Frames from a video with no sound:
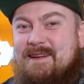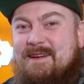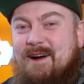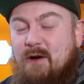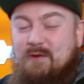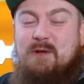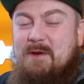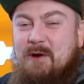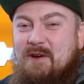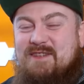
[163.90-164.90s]
Although, to
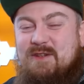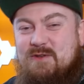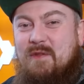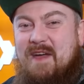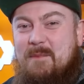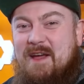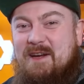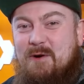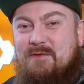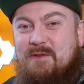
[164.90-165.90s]
be honest, there's not that
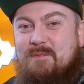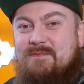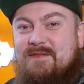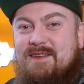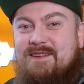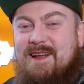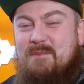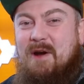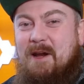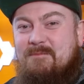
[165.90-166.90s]
many of them
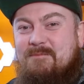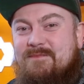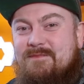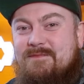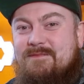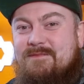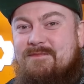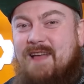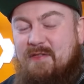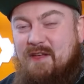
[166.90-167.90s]
in Britain.
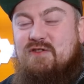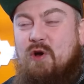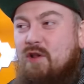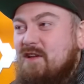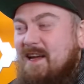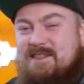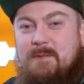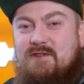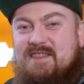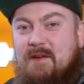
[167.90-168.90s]
I think Scotland has
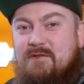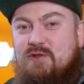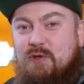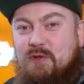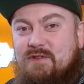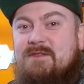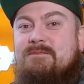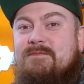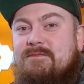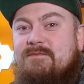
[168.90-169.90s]
about 7 Jews,
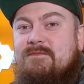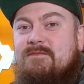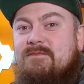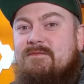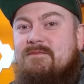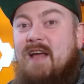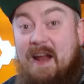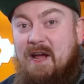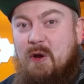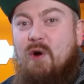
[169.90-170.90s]

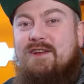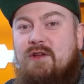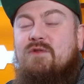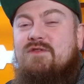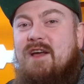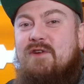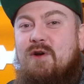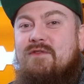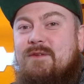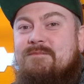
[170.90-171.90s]
and I annoyed all 7
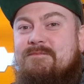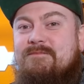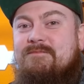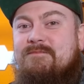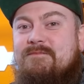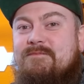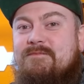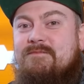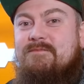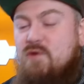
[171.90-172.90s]
of them.
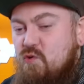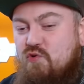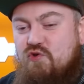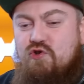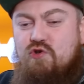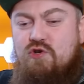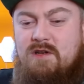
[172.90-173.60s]
Oosh.